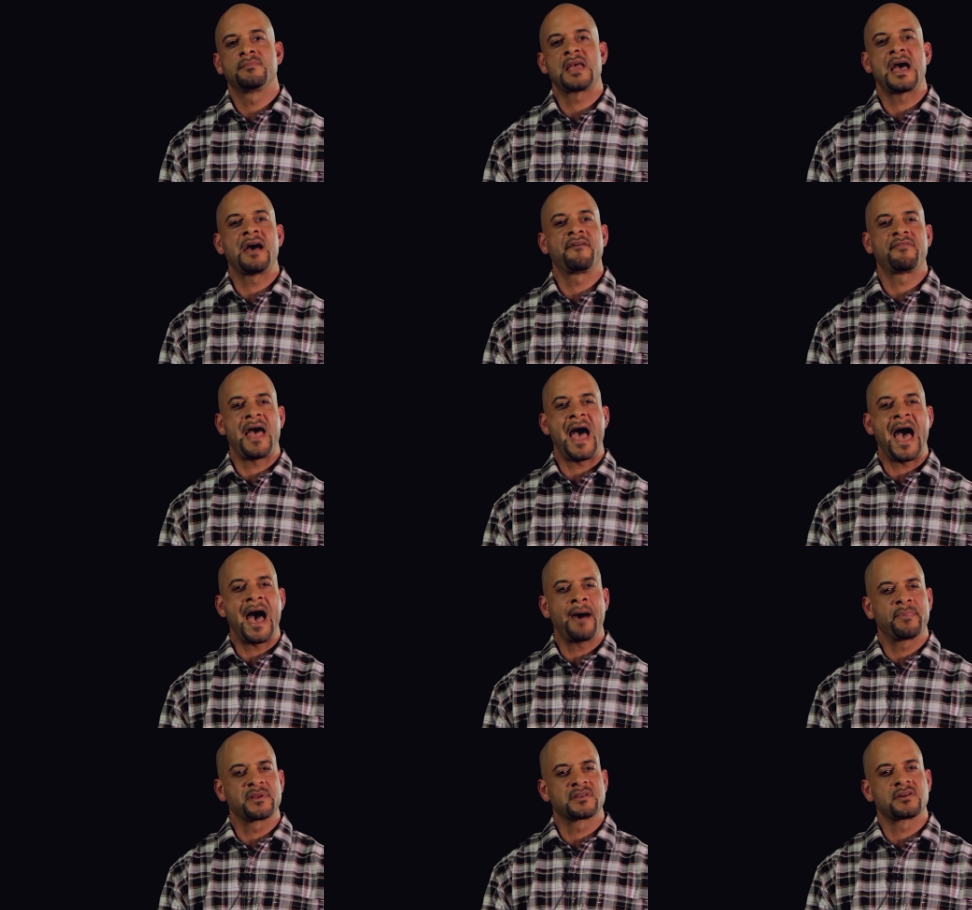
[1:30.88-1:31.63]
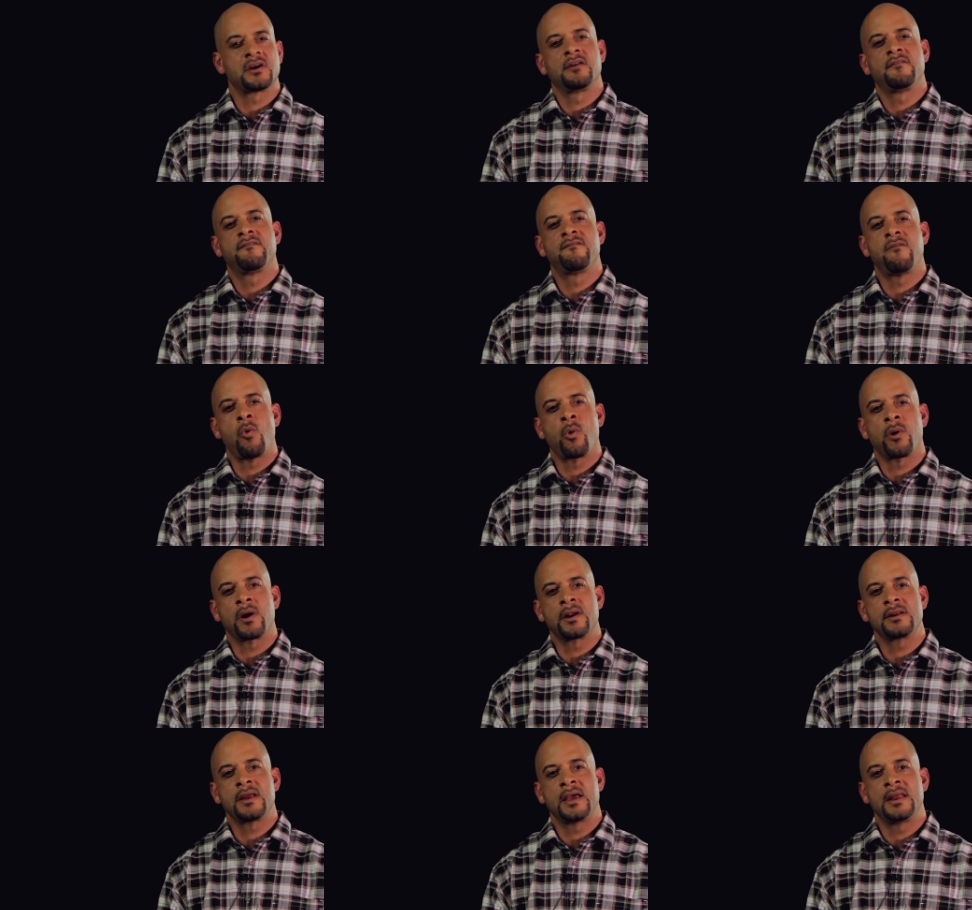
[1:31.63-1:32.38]
to have the appetite for
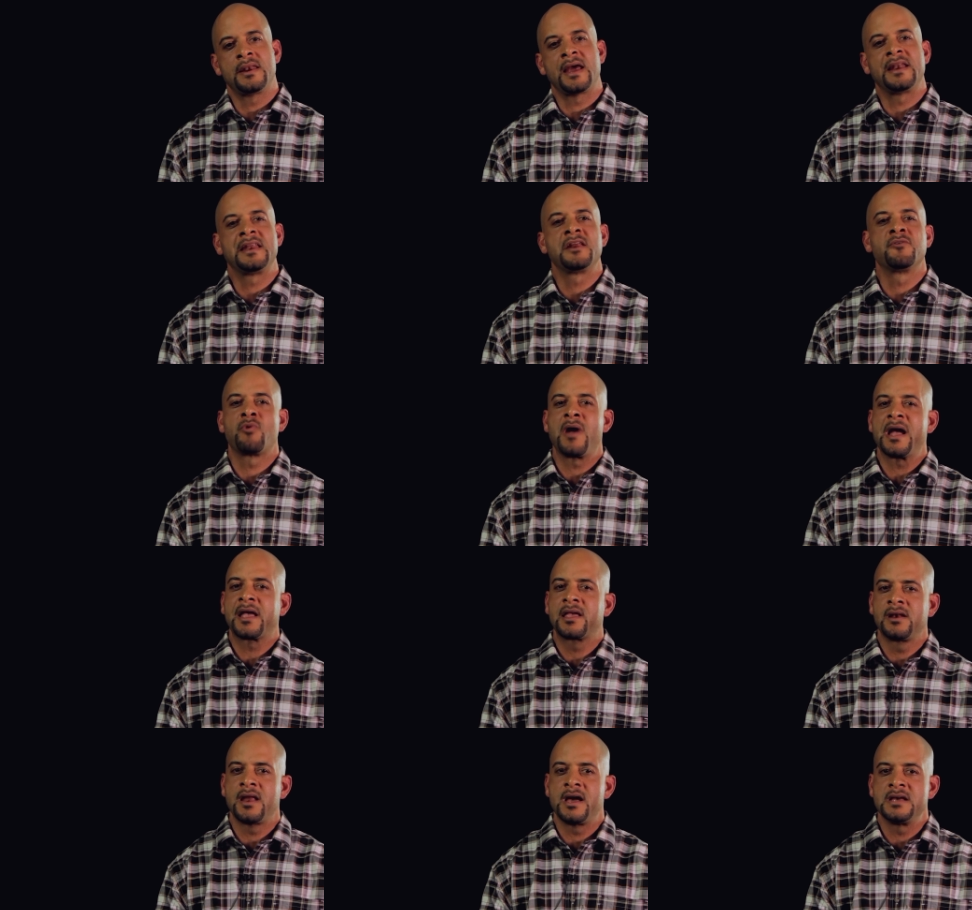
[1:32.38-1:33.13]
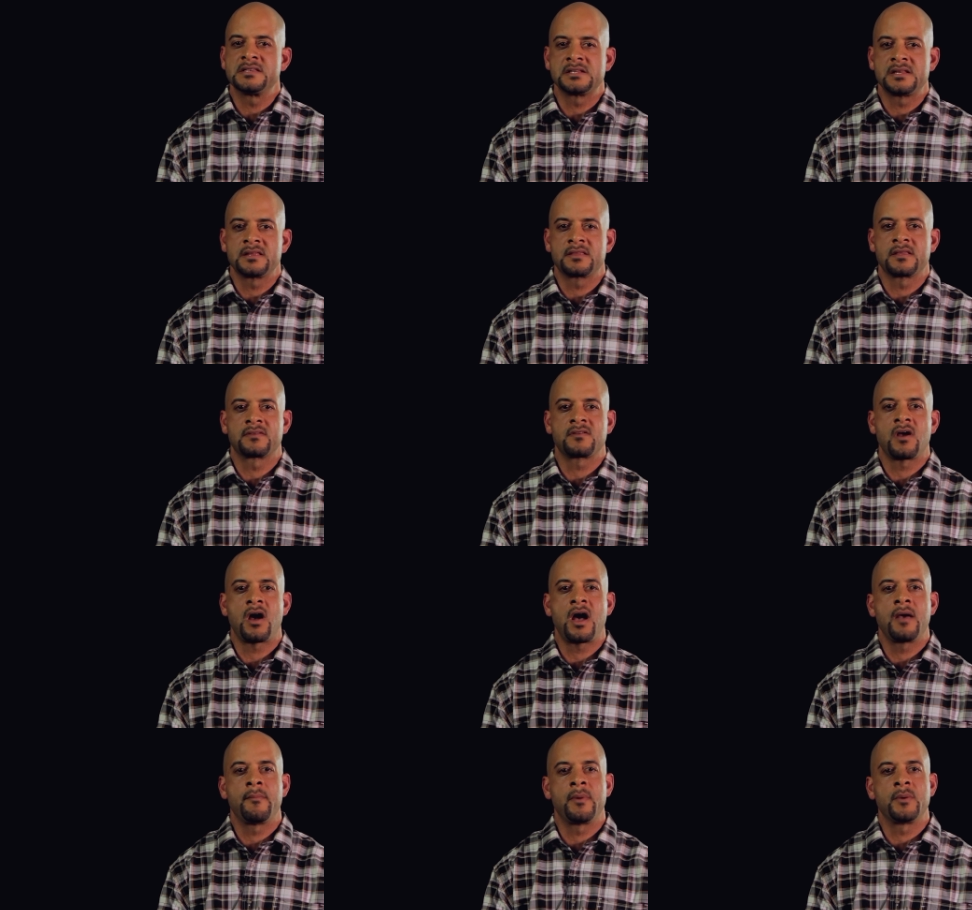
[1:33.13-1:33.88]
it. And I didn't recognize it at the time.